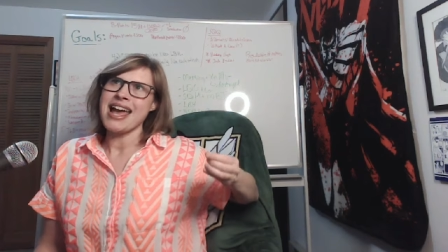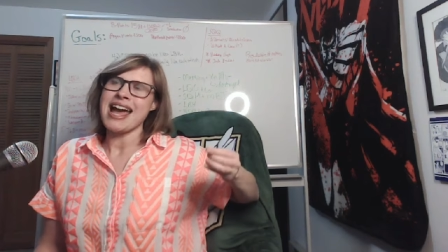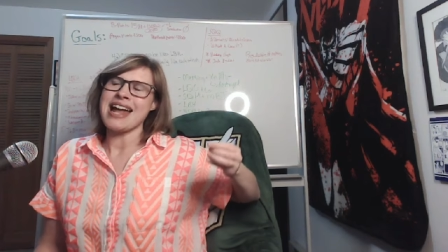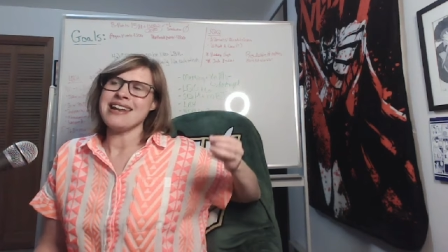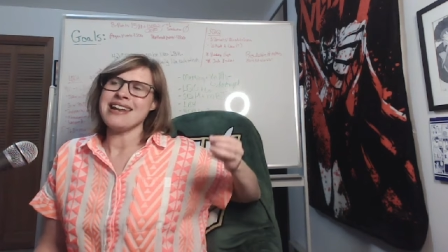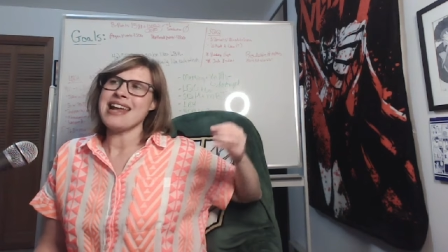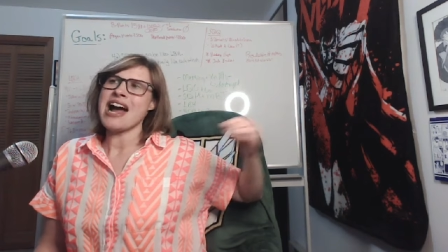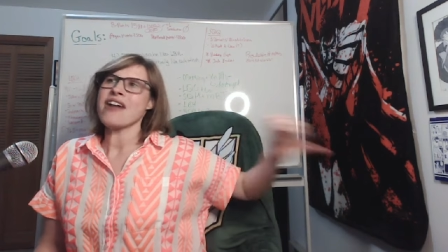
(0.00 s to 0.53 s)

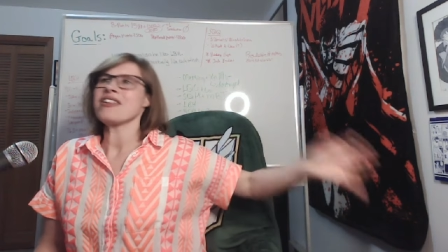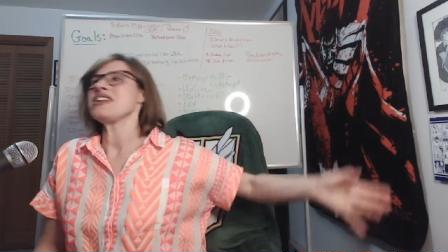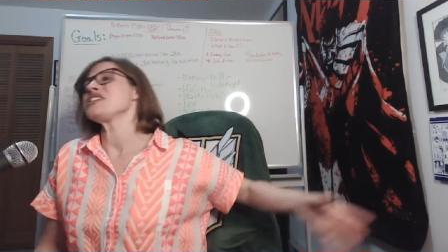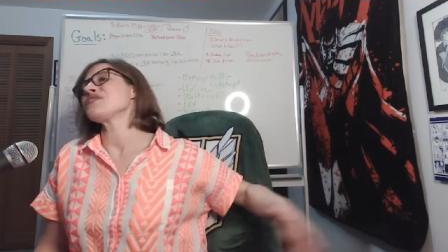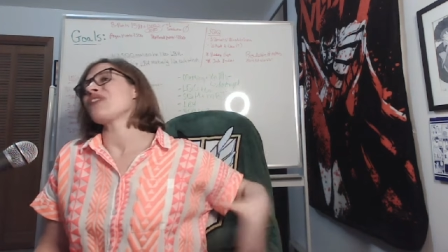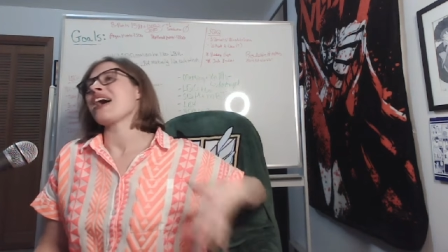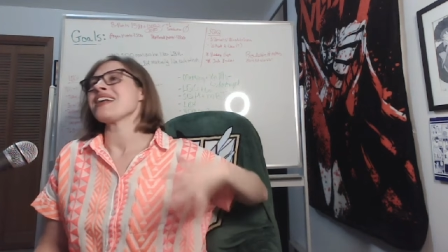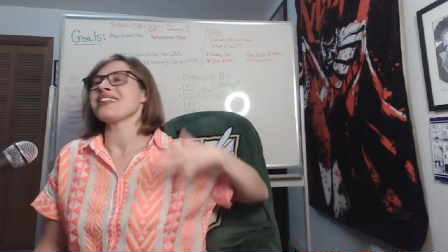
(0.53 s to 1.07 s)
And now that he's
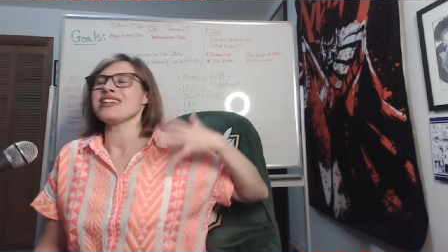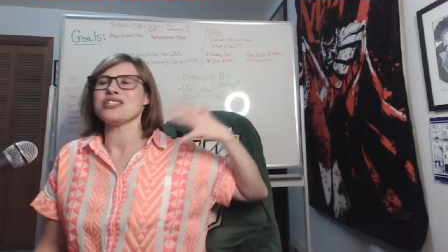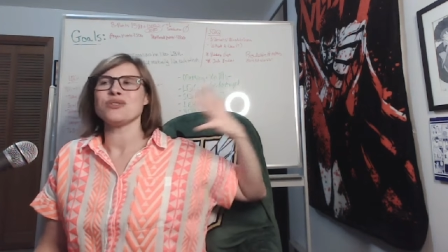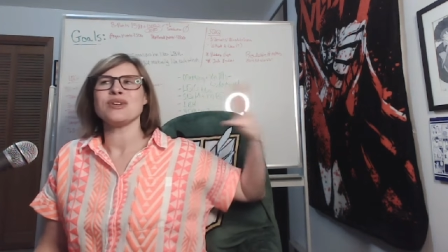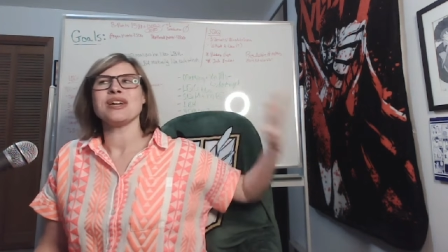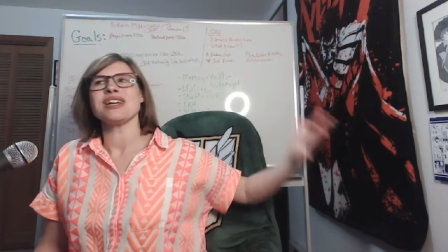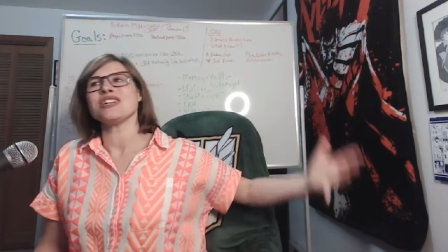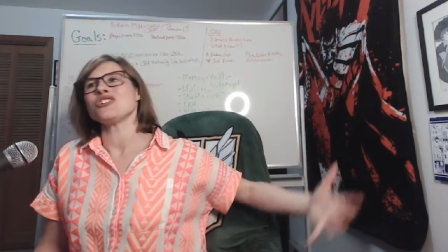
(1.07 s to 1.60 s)
finally
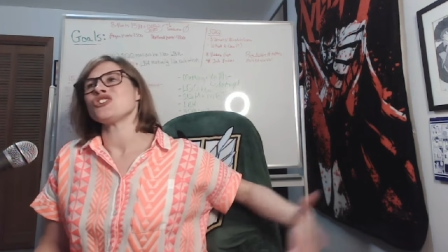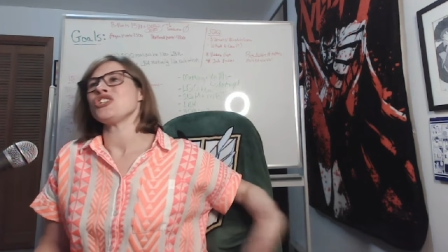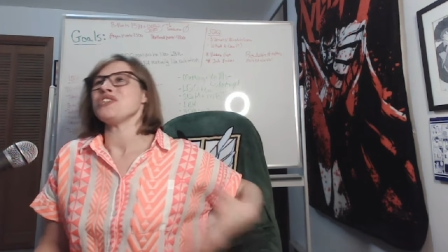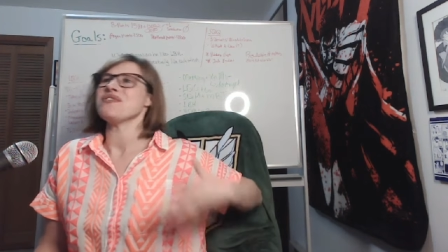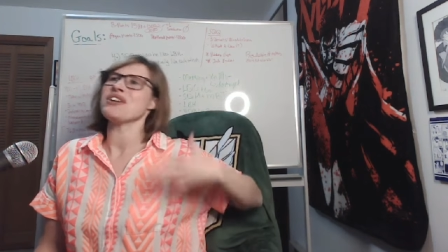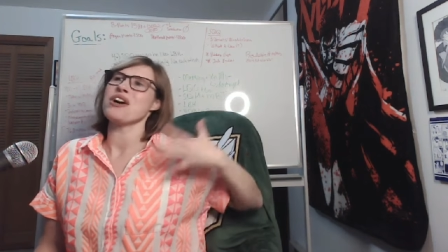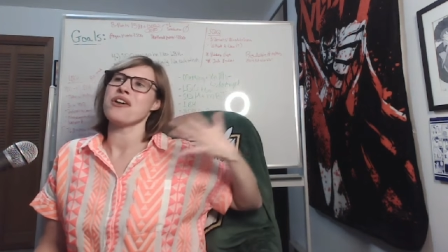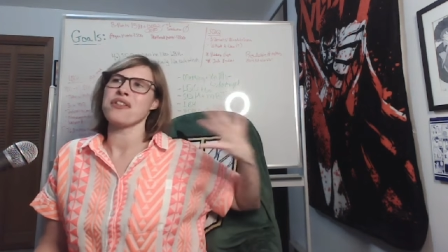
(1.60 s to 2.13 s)
doing and
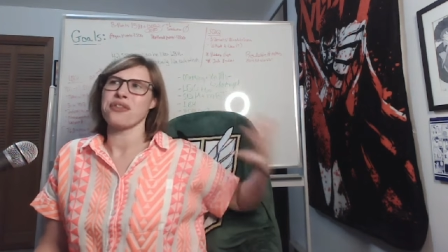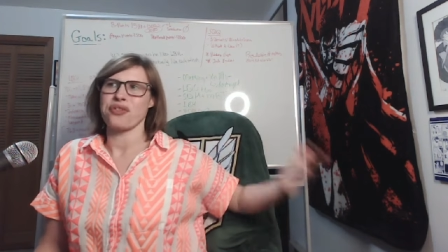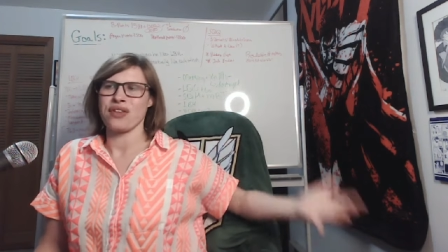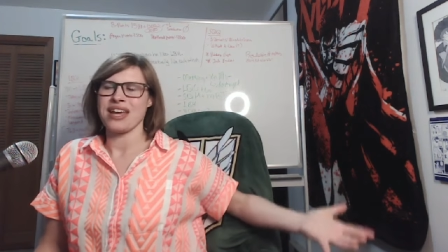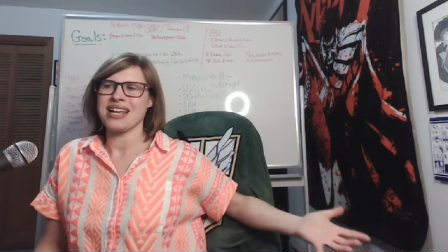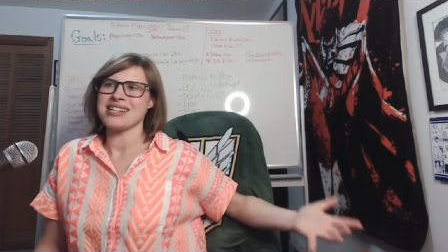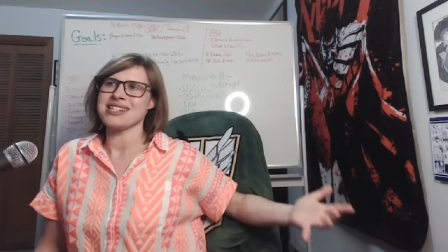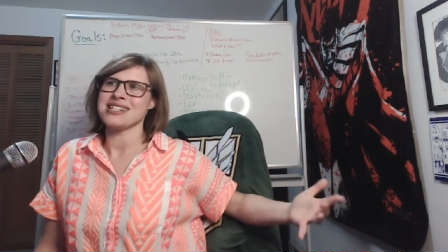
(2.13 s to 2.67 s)
achieving all the
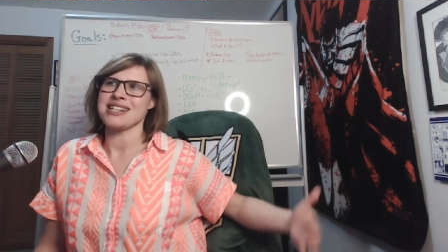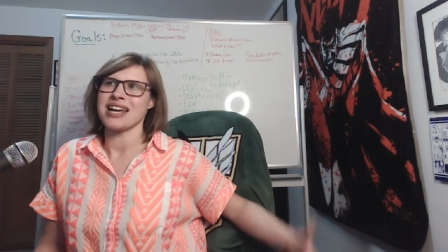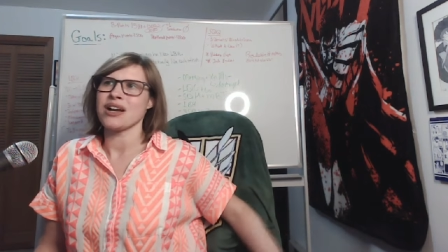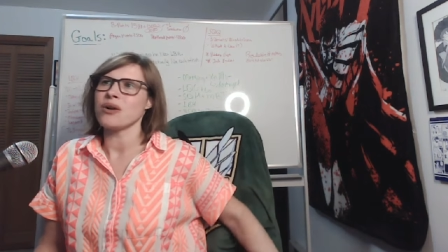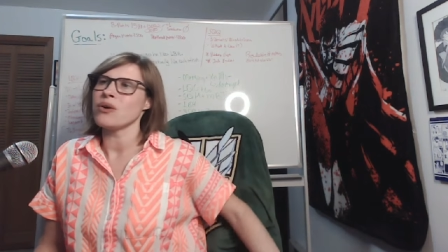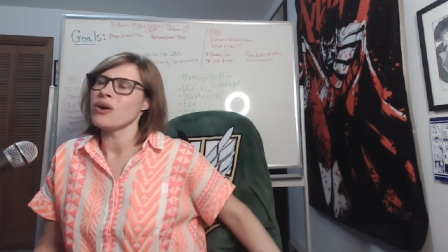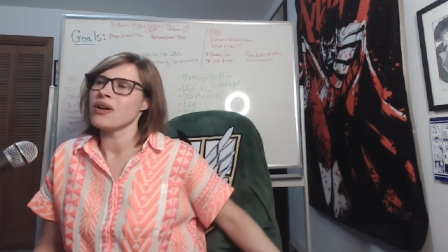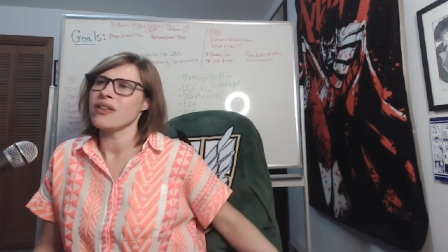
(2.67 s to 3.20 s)
things, he's
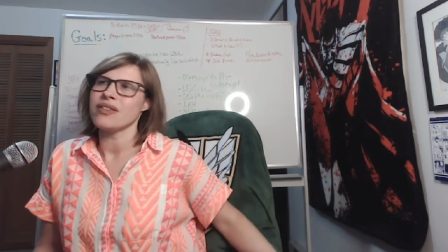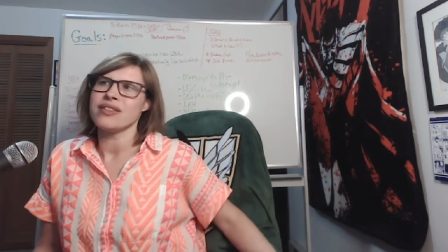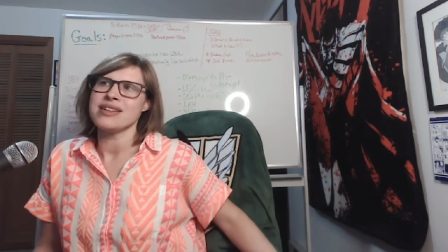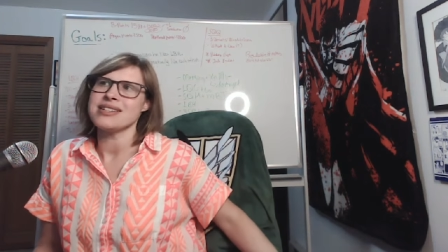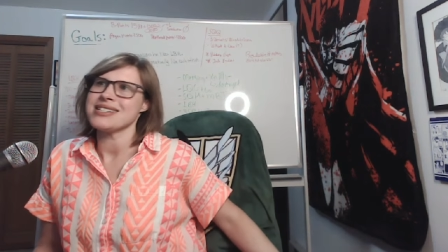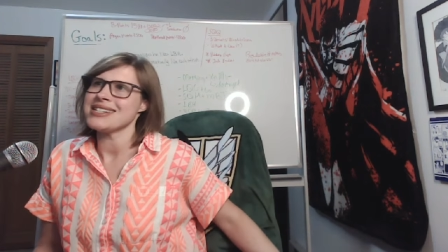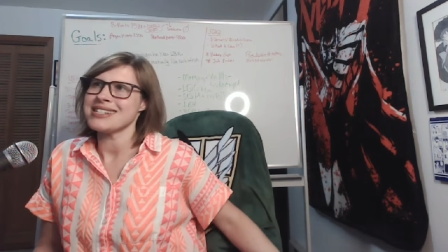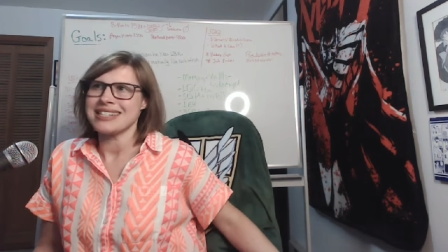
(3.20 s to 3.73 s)
like,
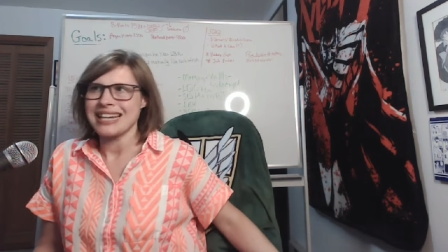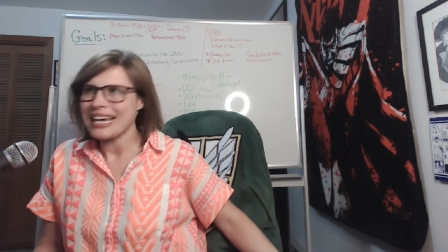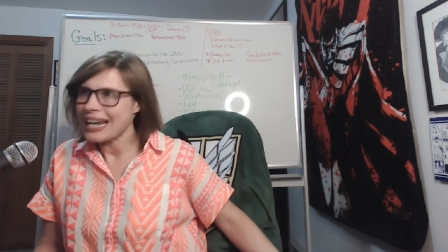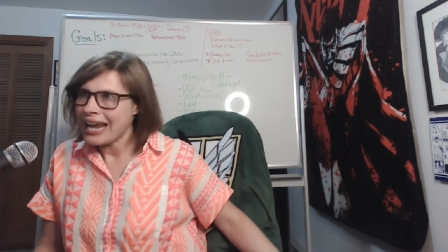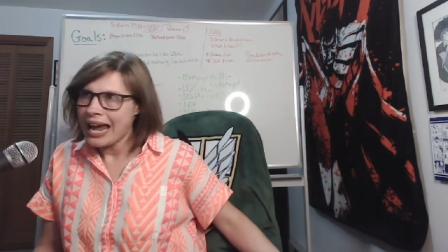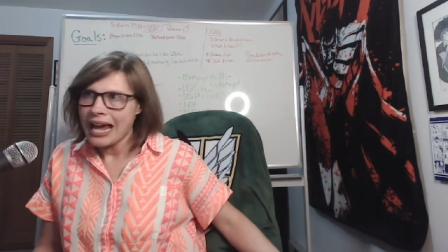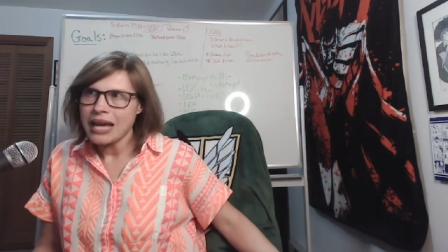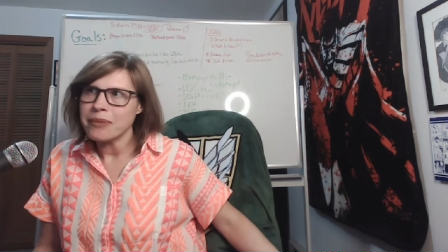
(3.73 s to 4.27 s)
this isn't a
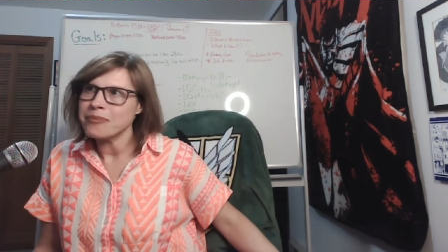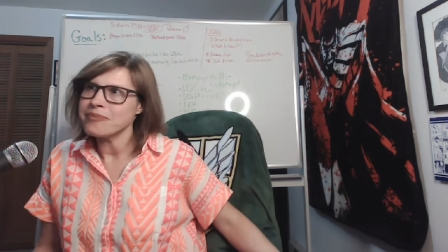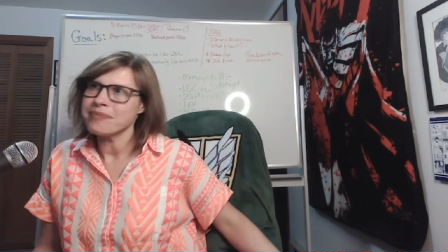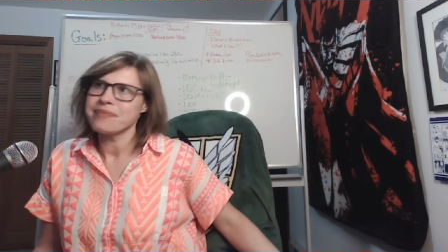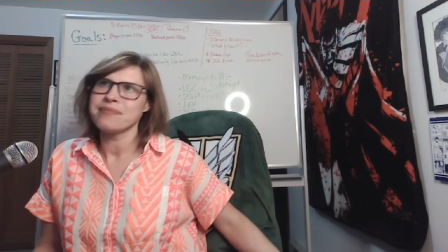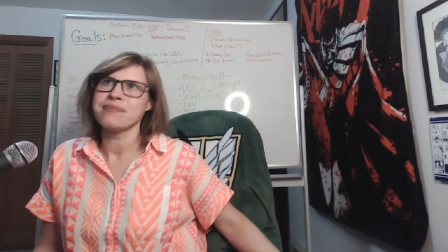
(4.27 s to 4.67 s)
game.